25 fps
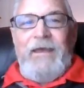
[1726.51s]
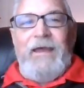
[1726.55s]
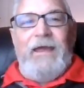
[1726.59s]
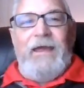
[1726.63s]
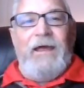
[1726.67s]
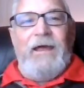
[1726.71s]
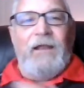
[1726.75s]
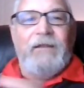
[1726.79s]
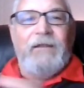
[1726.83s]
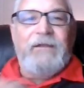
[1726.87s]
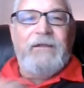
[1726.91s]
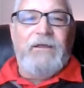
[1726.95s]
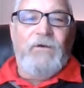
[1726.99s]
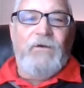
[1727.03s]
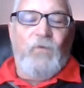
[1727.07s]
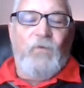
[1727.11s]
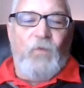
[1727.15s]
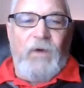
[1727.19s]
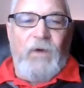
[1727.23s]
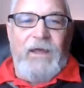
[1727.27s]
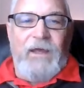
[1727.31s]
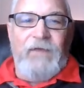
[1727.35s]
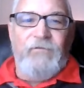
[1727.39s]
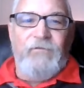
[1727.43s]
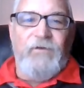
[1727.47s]
Elliott
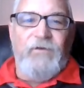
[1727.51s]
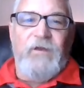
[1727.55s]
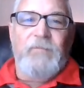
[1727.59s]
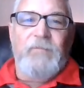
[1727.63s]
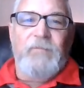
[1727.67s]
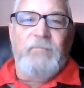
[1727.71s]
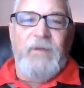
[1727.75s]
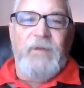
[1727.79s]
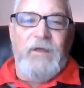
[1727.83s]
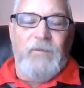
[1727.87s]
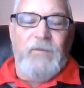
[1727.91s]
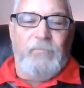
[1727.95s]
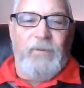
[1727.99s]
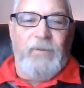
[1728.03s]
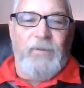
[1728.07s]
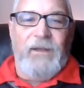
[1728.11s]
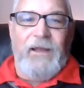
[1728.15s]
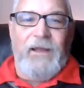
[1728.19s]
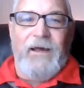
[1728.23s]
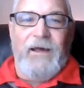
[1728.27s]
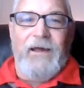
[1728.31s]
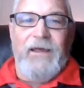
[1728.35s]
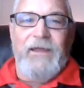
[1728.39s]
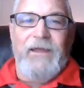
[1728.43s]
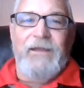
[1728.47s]
wave can be
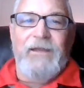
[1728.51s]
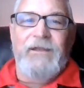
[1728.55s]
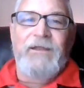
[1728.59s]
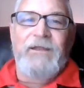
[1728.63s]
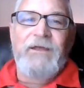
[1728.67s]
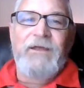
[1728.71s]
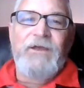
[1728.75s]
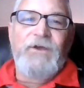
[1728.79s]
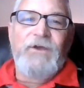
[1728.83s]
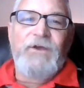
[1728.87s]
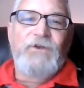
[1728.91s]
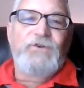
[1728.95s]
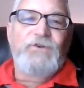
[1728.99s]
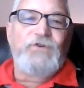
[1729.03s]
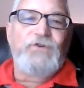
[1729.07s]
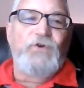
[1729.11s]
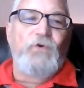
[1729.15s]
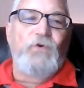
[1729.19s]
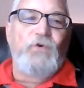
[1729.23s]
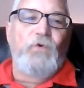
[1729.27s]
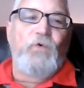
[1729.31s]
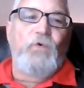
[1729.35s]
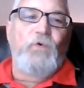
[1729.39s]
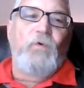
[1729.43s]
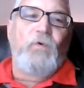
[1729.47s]
applied
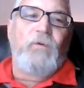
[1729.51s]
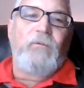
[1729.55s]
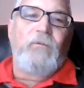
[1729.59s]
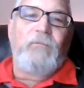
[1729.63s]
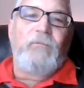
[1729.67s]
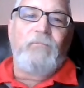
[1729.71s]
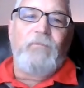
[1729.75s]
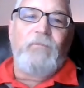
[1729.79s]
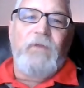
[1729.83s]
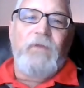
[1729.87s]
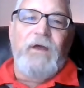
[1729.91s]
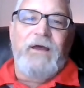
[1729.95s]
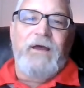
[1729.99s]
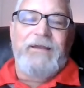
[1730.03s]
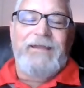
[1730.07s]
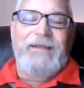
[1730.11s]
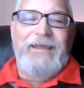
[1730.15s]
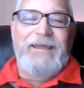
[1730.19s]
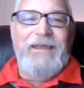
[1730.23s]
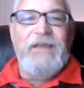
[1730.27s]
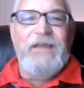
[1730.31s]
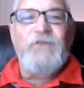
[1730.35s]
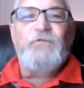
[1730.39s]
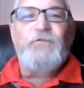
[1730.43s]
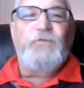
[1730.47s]
to an
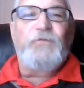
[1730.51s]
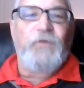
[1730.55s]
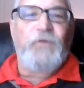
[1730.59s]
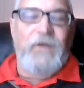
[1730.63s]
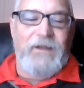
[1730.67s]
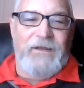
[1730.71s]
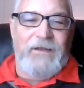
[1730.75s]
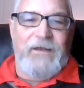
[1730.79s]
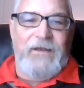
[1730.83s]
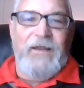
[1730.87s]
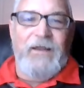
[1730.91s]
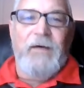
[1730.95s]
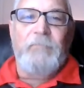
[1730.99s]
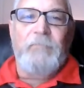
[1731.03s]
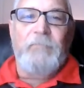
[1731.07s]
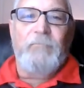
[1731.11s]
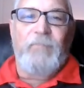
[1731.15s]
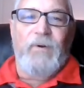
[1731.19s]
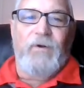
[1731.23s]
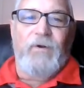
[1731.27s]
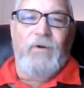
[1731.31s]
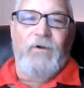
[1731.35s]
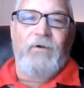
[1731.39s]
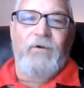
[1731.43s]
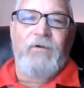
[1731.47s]
infinite
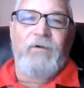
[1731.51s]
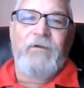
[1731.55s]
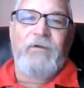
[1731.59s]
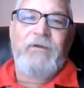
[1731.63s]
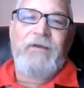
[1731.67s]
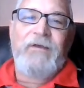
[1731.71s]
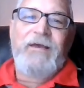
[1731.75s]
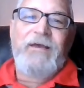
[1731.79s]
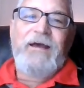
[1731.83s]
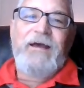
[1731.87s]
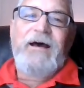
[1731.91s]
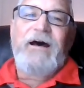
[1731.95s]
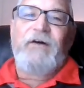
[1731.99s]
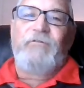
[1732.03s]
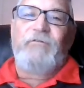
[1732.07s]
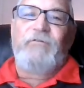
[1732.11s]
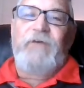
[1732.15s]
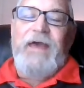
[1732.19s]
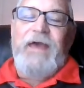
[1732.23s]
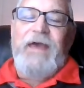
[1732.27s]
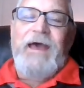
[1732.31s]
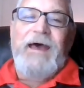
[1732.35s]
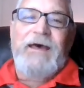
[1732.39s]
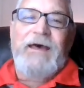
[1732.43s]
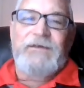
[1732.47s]
number of
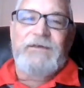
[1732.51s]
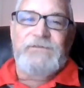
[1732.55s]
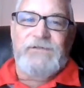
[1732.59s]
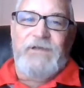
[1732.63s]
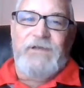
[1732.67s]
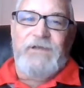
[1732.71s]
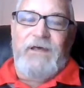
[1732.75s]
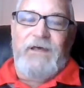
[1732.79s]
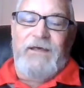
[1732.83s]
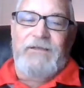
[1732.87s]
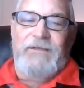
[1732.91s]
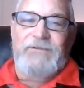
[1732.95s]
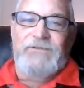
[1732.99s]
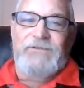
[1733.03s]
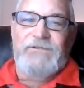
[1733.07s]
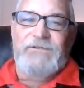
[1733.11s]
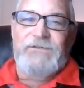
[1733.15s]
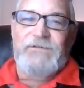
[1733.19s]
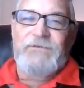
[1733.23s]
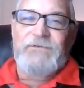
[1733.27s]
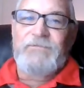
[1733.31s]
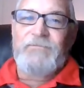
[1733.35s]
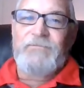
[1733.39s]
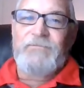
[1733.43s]
assets.